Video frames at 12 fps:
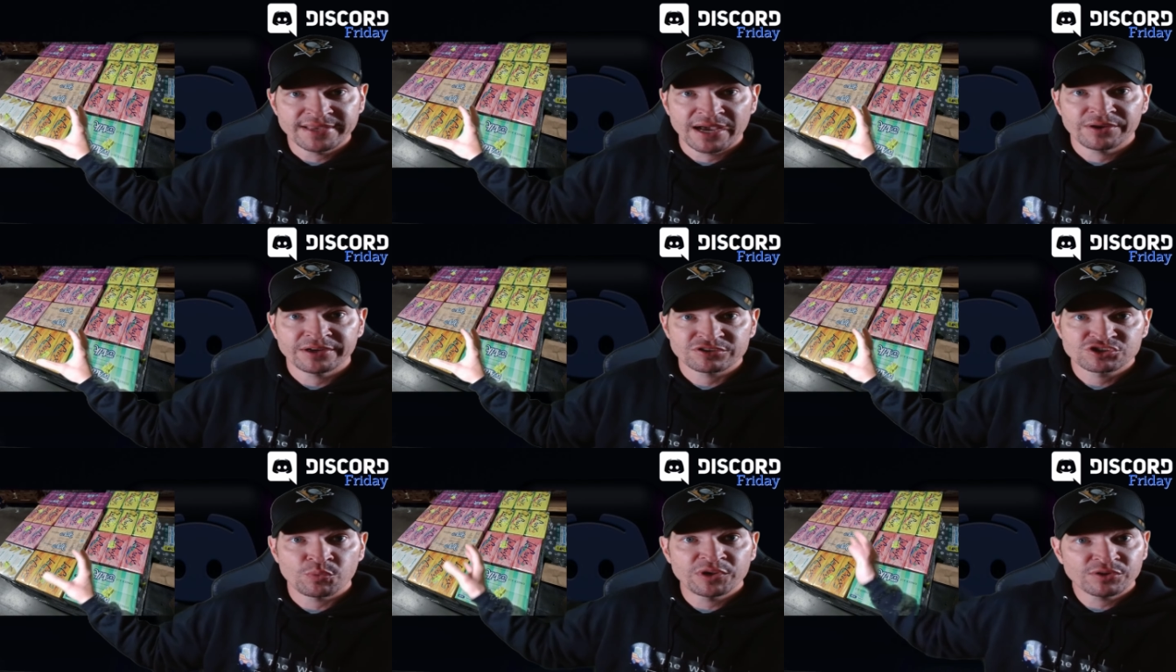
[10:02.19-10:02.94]
down here
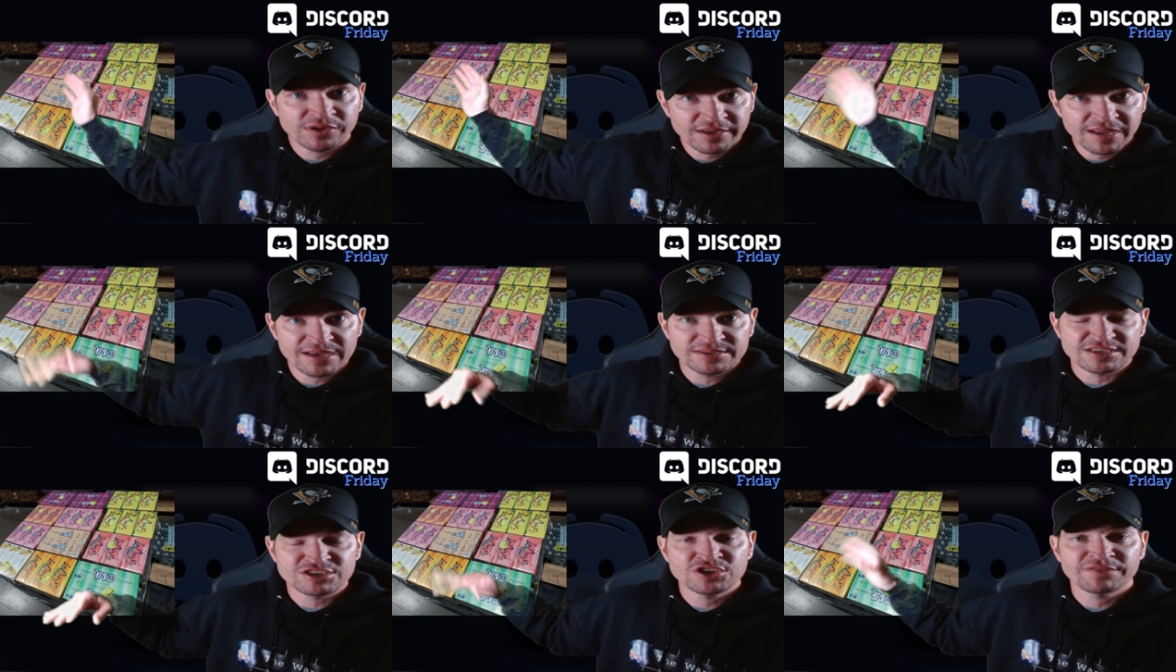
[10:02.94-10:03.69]
so we don't get
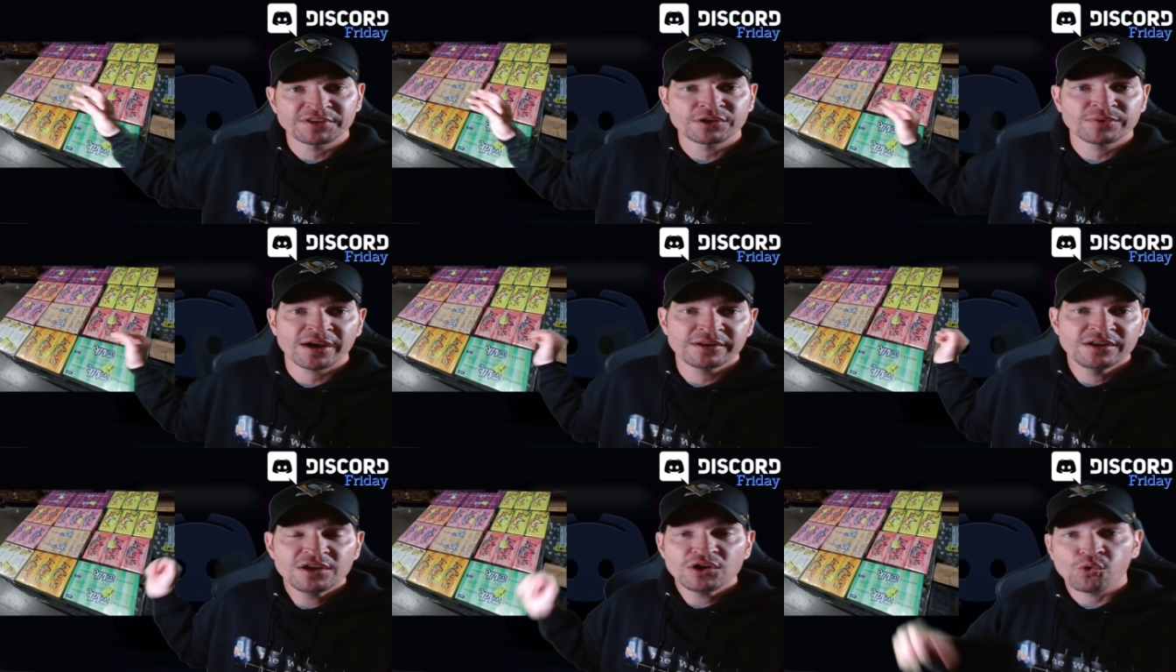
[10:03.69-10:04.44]
cases shifting around,